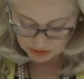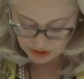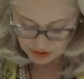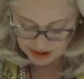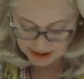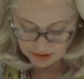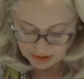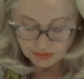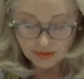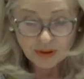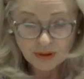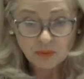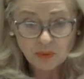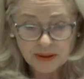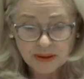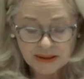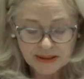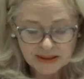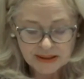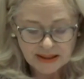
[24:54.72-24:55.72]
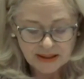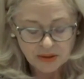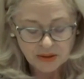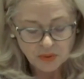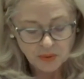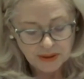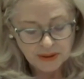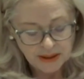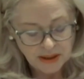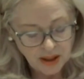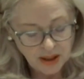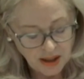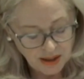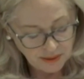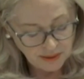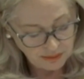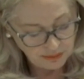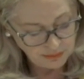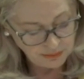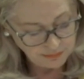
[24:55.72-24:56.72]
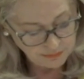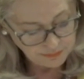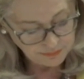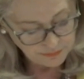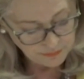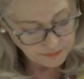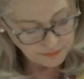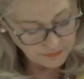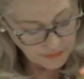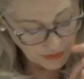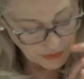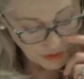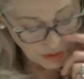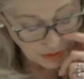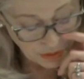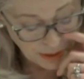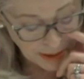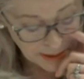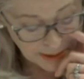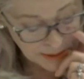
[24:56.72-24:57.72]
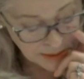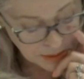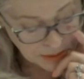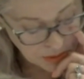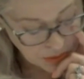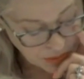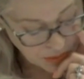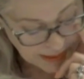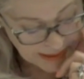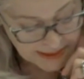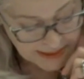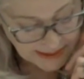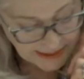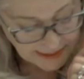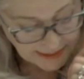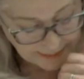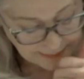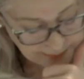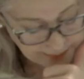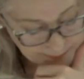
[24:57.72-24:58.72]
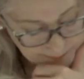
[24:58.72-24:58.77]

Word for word: on January Wednesday the 29th, 2020.